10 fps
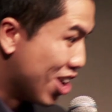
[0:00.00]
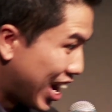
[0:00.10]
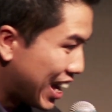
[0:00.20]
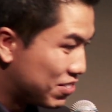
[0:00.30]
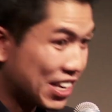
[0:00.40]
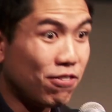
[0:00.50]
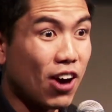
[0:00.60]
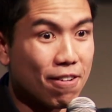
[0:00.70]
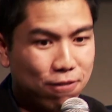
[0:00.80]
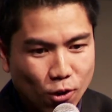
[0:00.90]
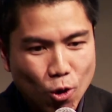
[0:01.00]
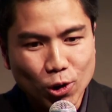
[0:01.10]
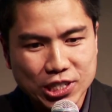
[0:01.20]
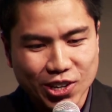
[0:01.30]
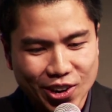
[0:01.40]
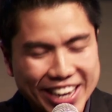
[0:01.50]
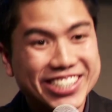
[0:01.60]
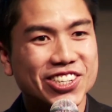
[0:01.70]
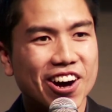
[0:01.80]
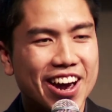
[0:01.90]
knives and 5 forks on
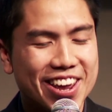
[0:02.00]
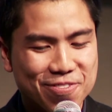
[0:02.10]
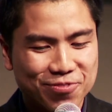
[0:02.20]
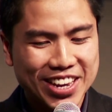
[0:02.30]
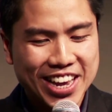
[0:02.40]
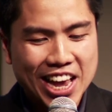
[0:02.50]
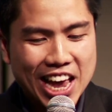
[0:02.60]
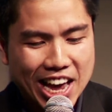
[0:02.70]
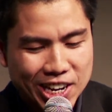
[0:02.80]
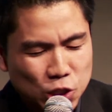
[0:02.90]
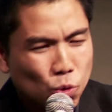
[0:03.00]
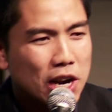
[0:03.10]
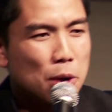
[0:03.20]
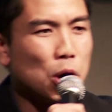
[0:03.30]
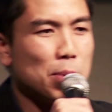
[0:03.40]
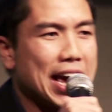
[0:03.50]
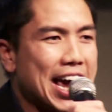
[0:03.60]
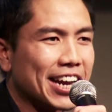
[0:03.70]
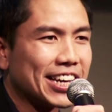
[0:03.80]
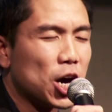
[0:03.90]
each side. And I just wanted to put up my
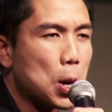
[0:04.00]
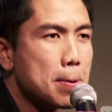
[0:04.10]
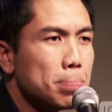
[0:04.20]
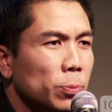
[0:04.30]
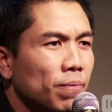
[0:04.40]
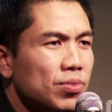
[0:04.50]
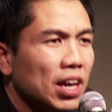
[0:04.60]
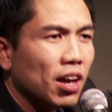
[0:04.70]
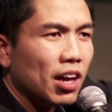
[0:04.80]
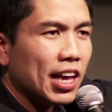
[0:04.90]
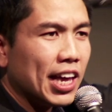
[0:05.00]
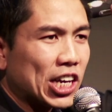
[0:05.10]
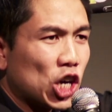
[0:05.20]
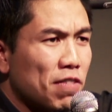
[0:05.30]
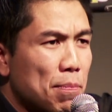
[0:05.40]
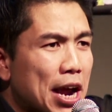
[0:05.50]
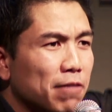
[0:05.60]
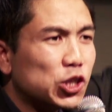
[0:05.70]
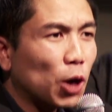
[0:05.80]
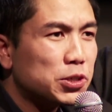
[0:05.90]
hand and go, "Can I have a pair
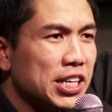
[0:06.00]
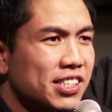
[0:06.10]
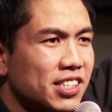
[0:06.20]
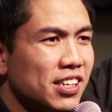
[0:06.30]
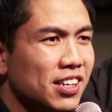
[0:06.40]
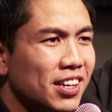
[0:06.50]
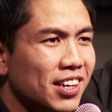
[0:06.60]
of chopsticks?"